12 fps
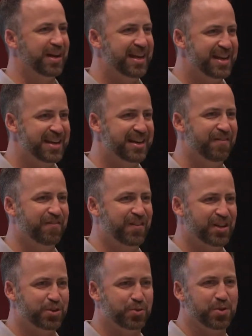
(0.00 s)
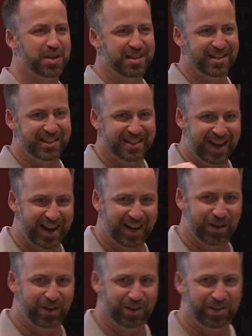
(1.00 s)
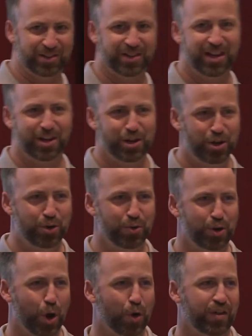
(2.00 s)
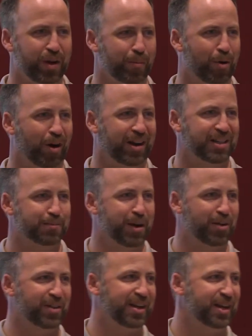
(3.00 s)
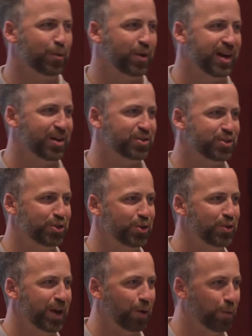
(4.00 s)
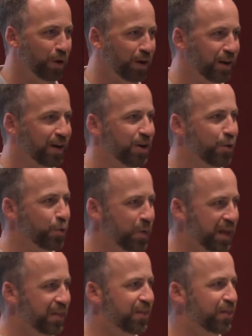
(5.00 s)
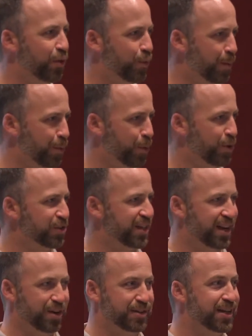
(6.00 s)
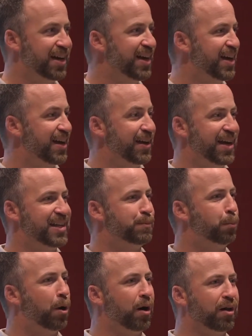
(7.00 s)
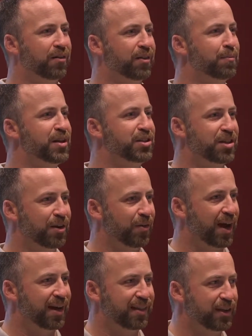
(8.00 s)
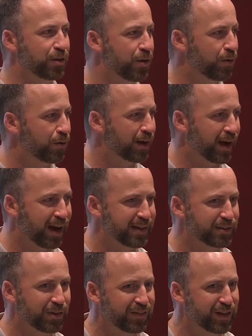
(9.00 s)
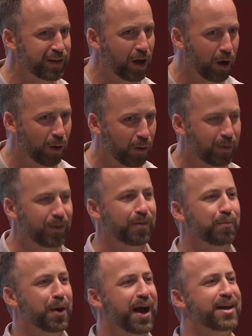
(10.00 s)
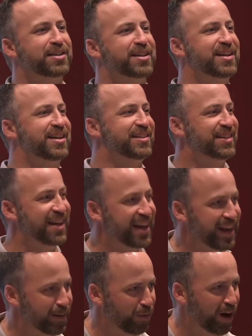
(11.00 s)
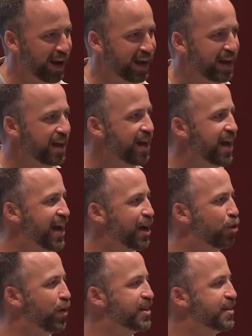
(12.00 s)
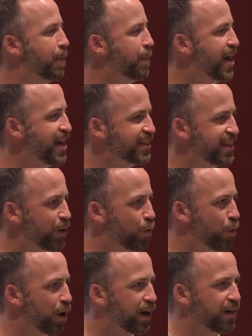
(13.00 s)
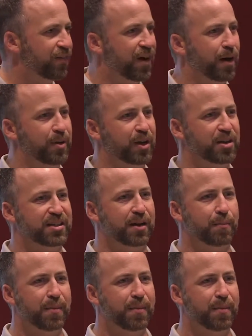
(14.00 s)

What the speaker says: individual designers who know their markets better than anyone else do their work with their reporters and editors. It's part of the mission, right? That guys don't even know. Passionate team, right? It creates an amazing work environment. It creates an